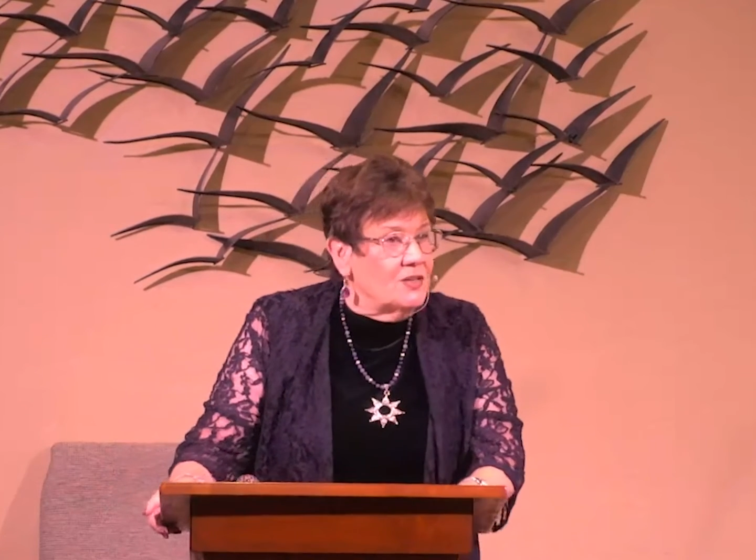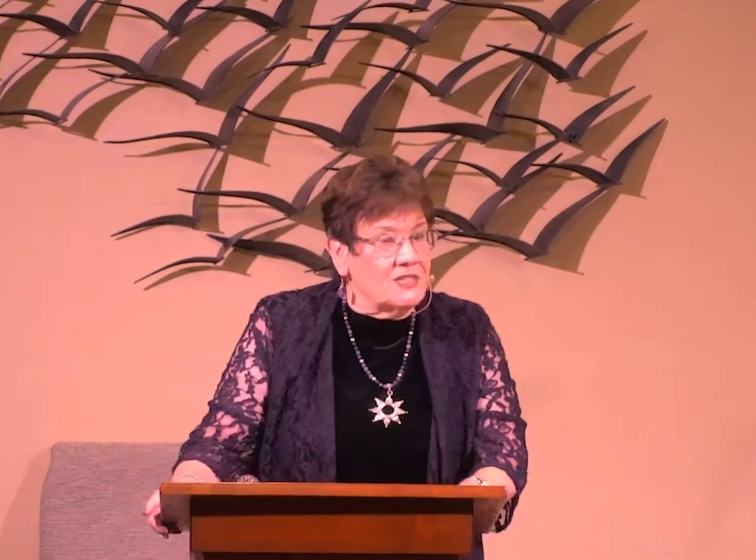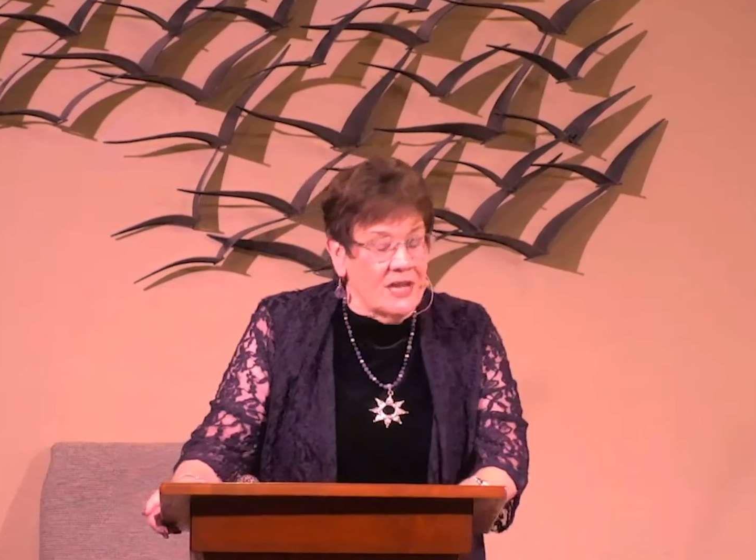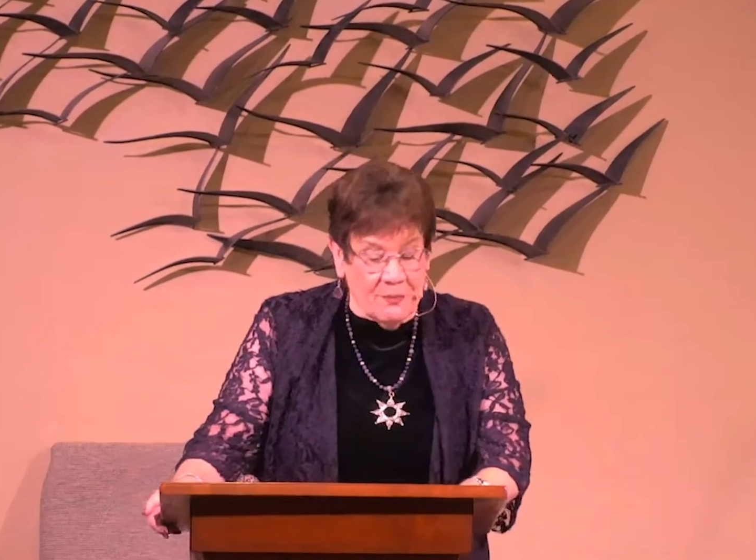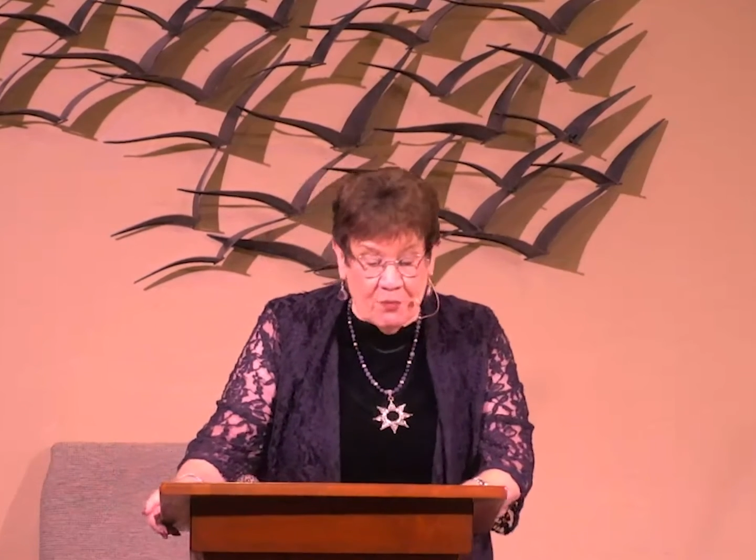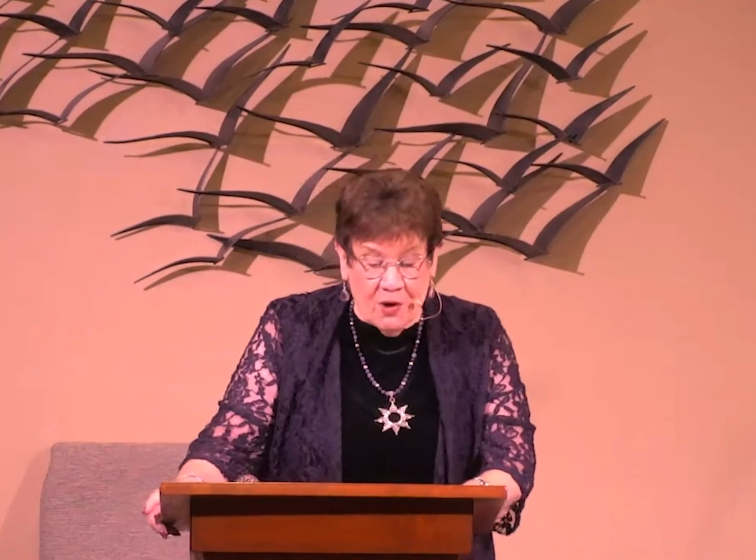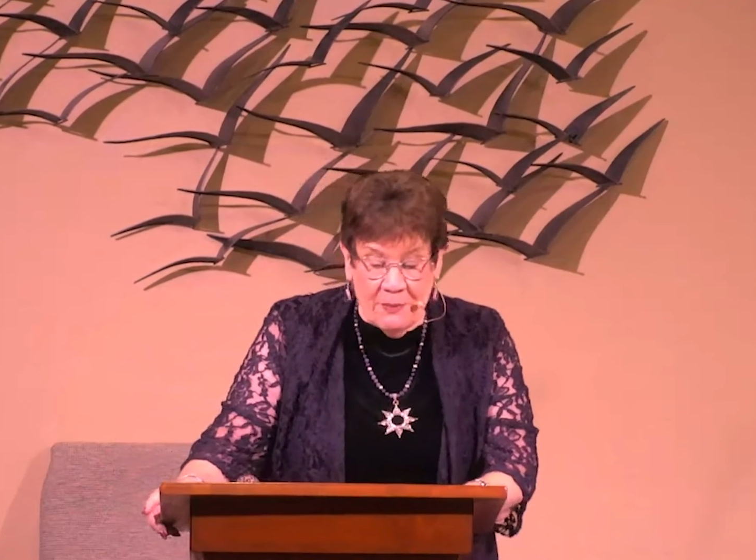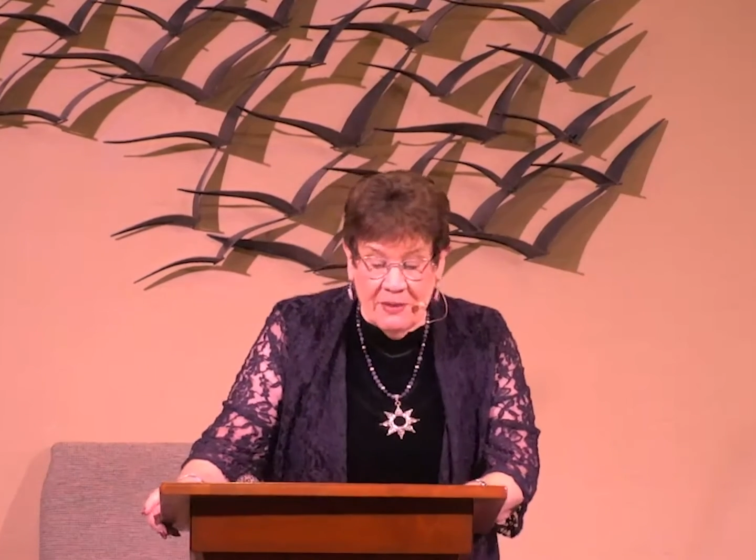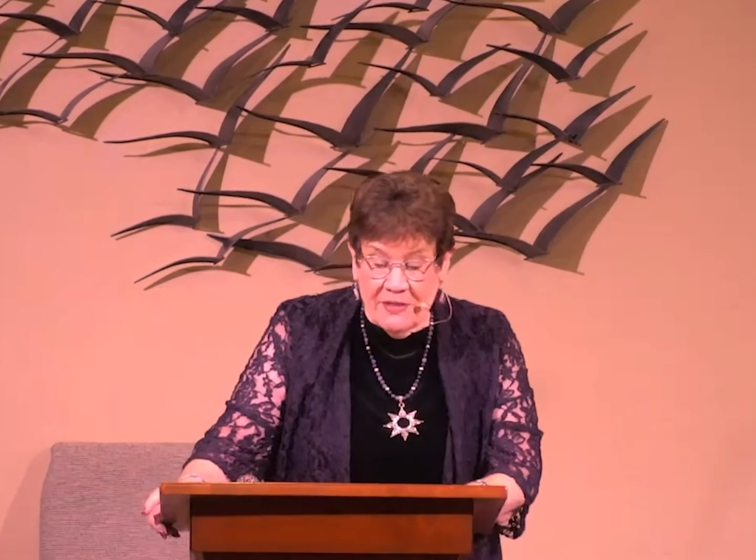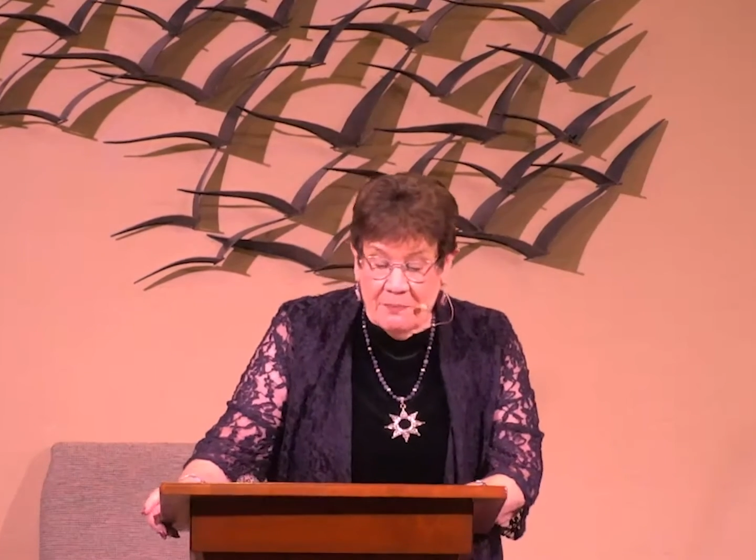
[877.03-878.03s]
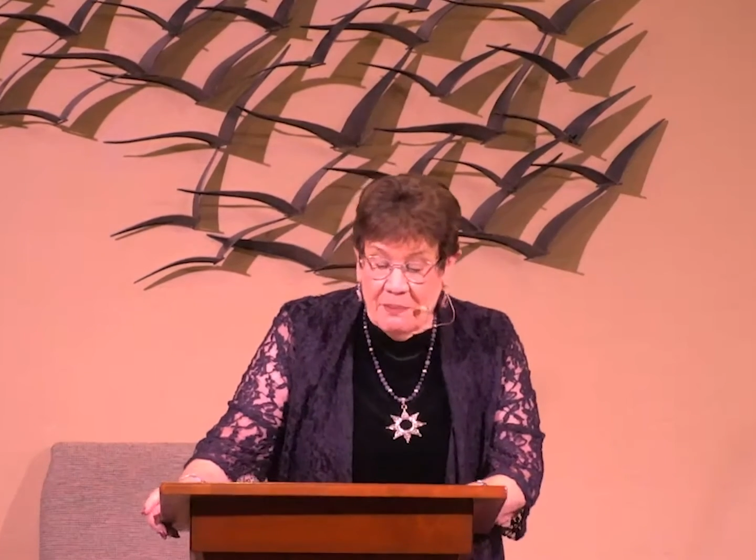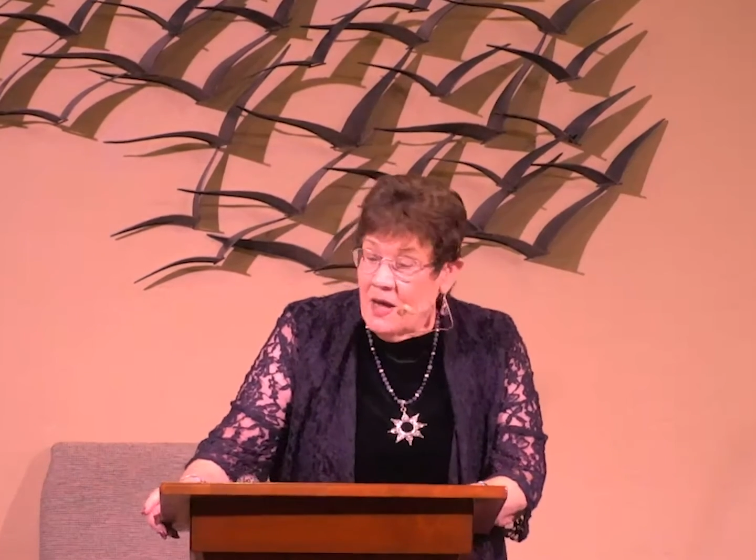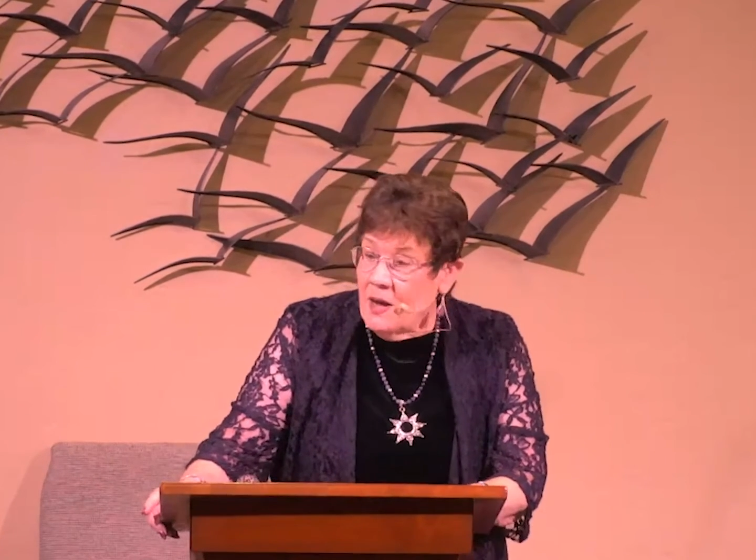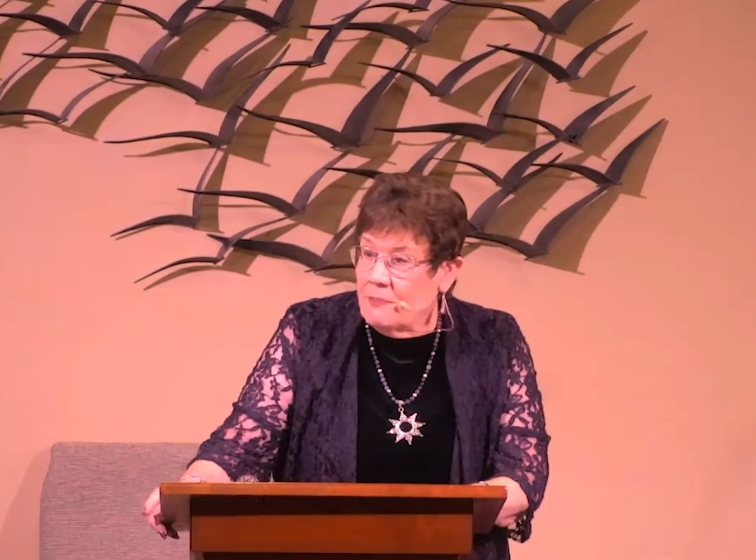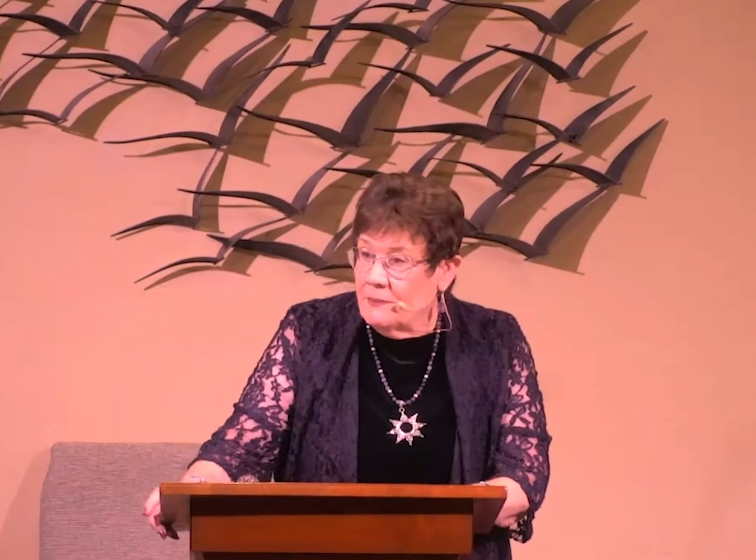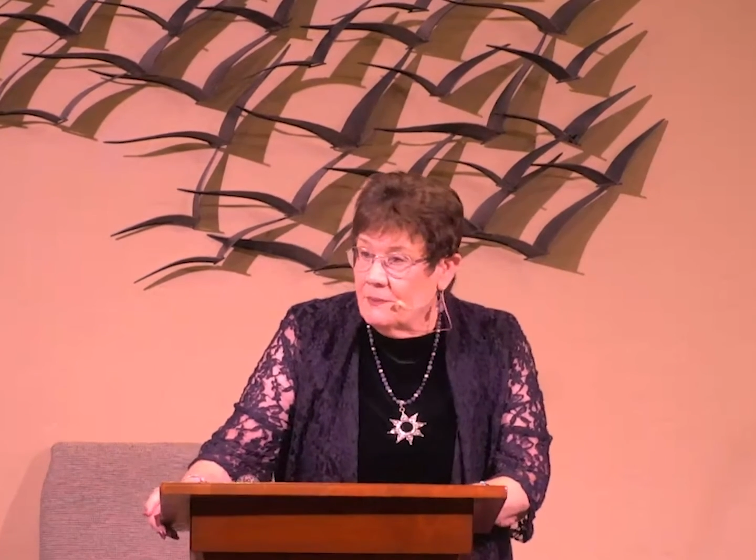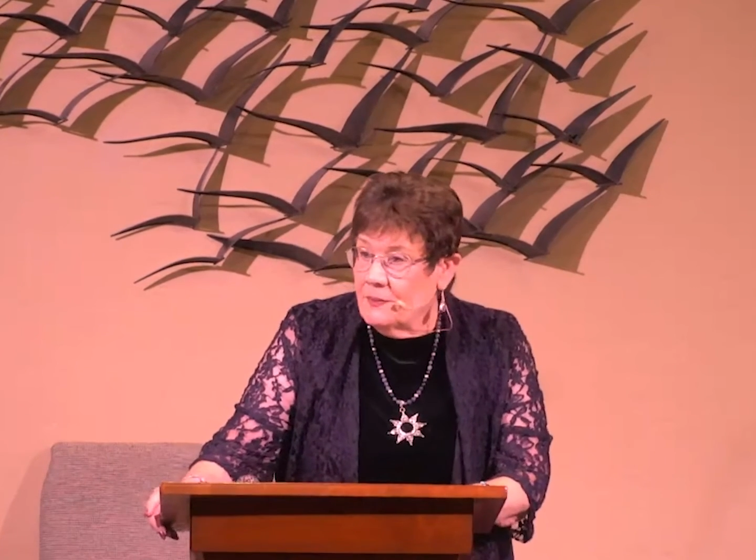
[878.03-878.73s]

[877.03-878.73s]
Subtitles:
is like priming the pump.